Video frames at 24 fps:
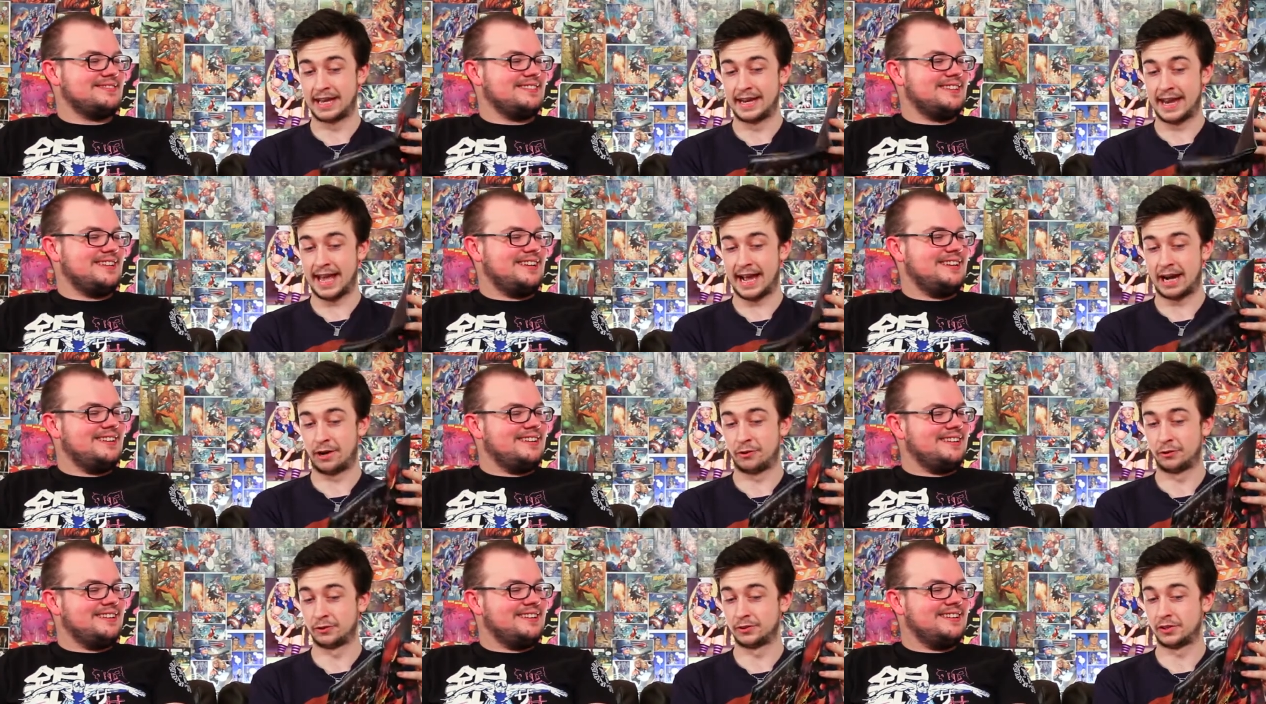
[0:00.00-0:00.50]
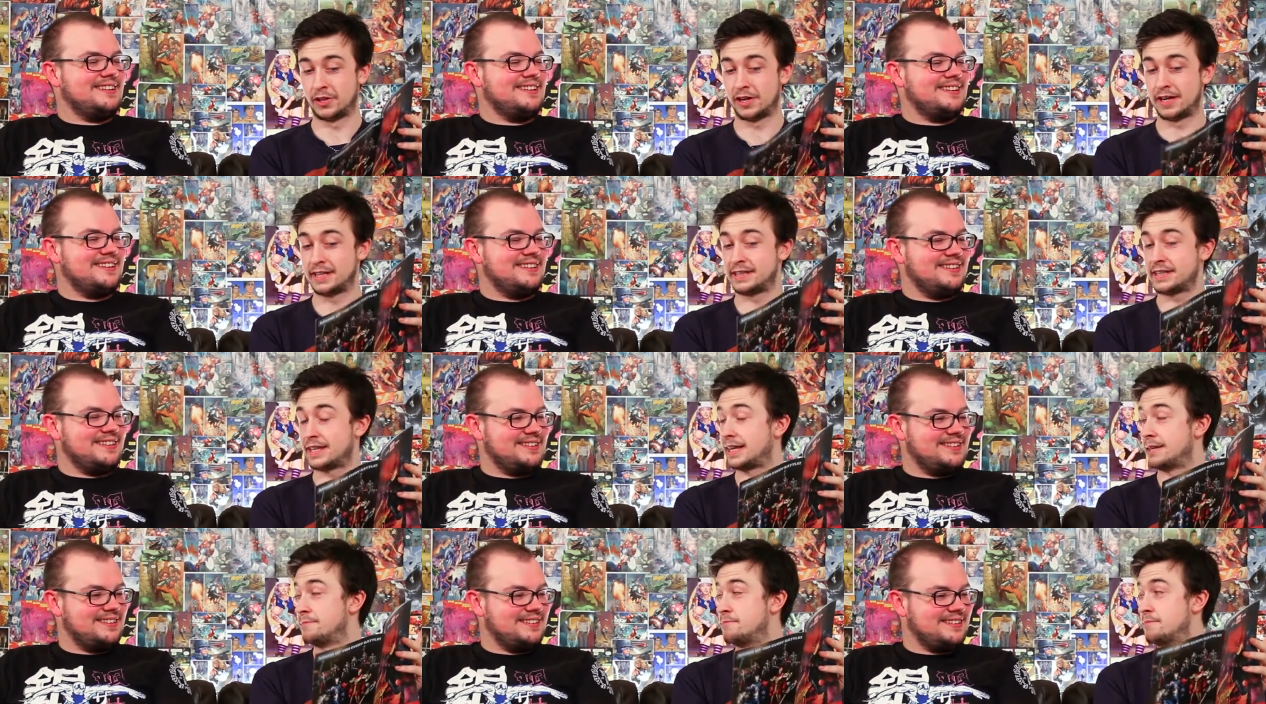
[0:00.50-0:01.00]
Speaker 1: an
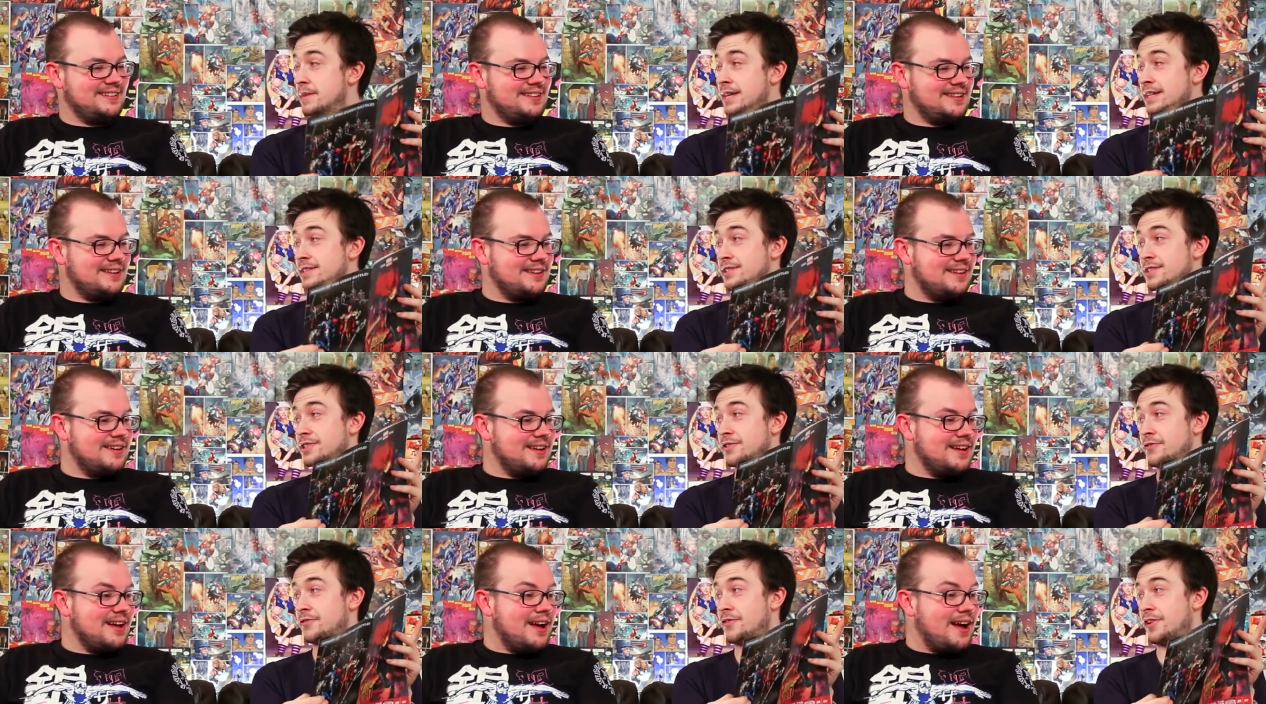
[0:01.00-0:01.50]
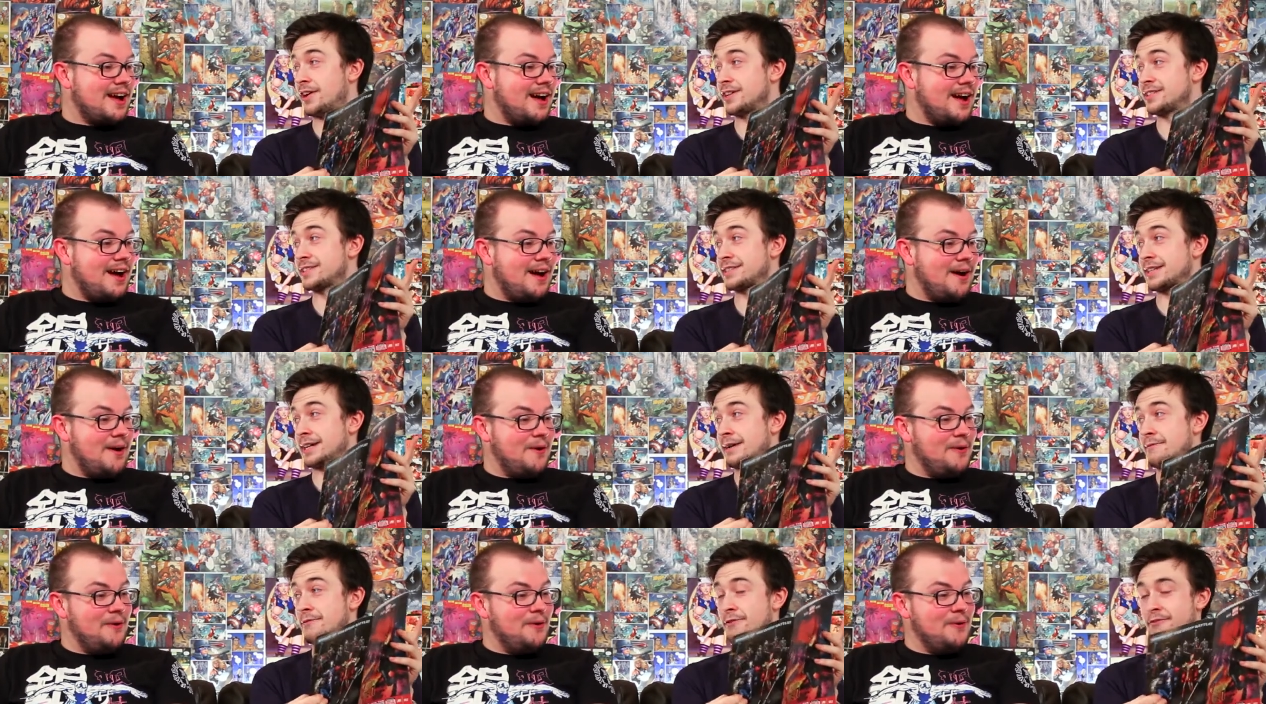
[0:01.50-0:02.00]
outline that I missed the first
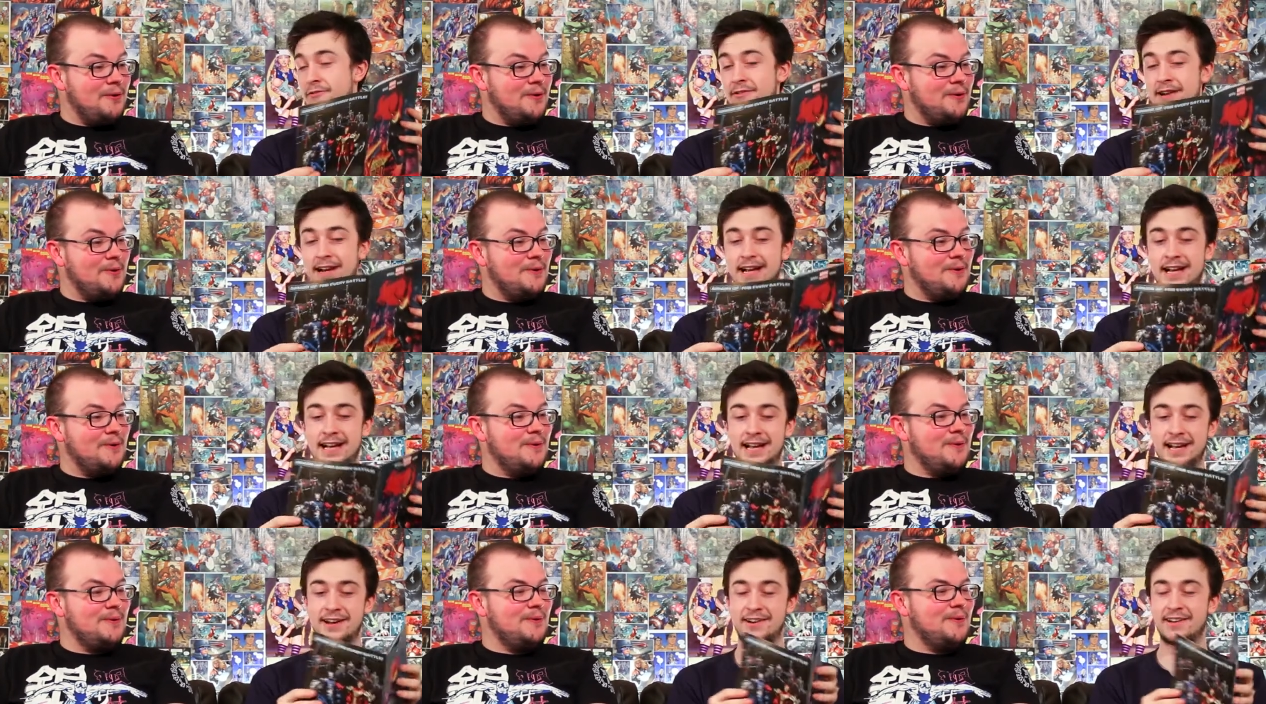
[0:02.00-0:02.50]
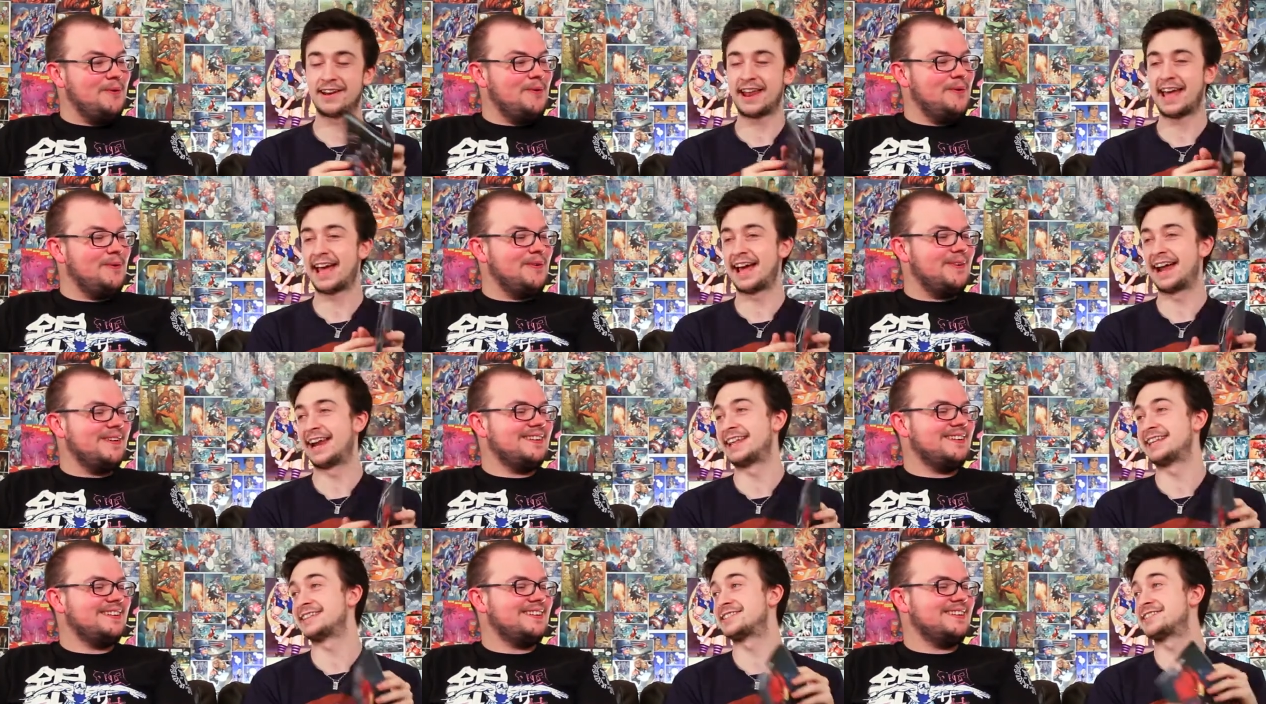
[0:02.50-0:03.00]
time oh! around,
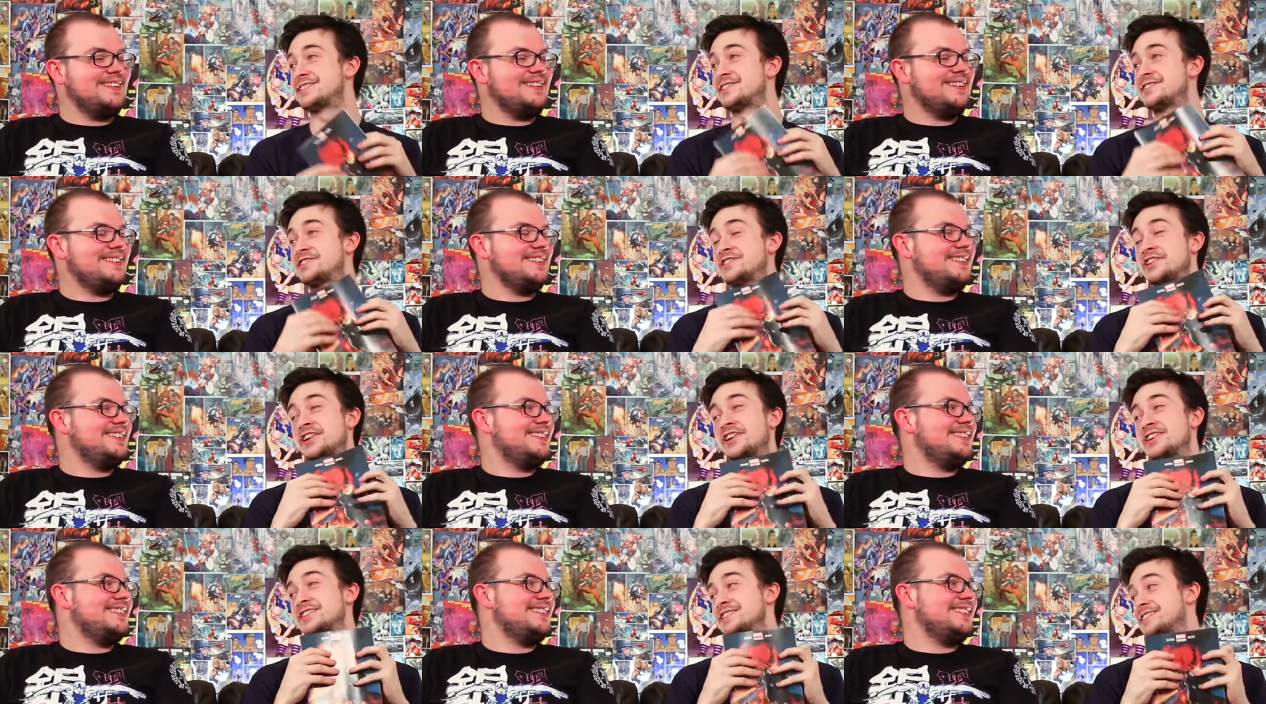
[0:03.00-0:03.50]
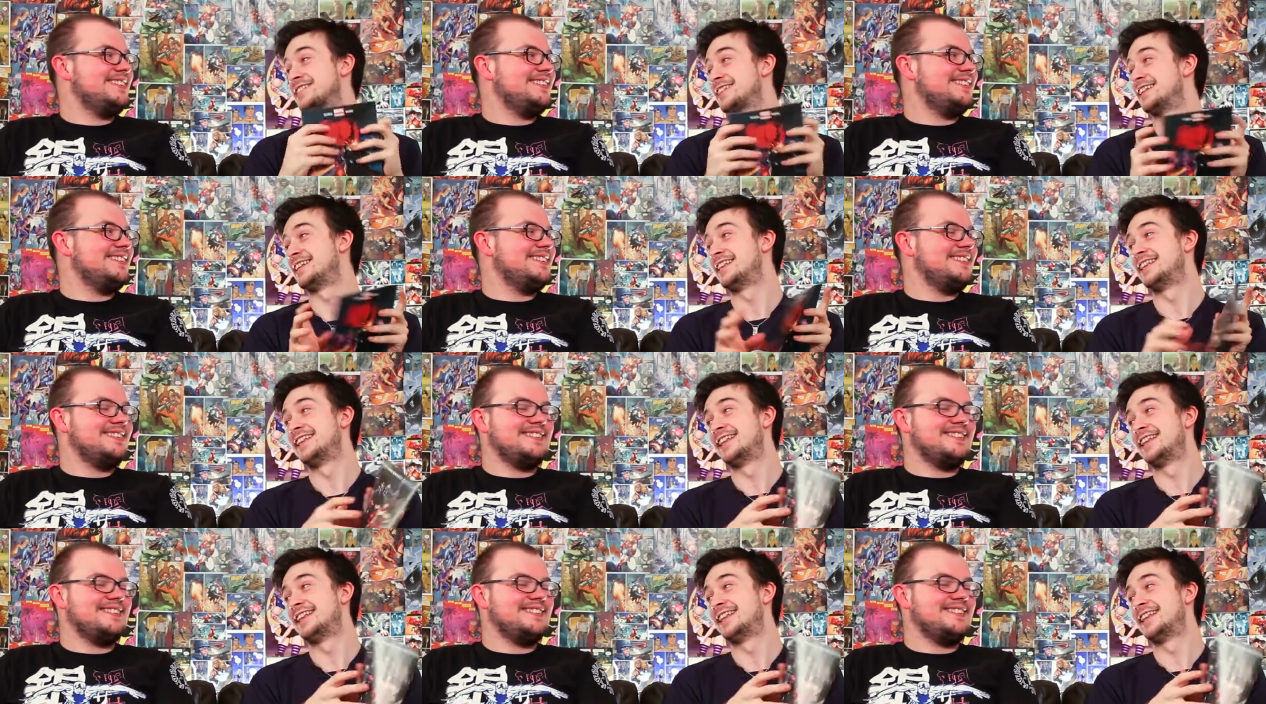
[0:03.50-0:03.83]
and it's just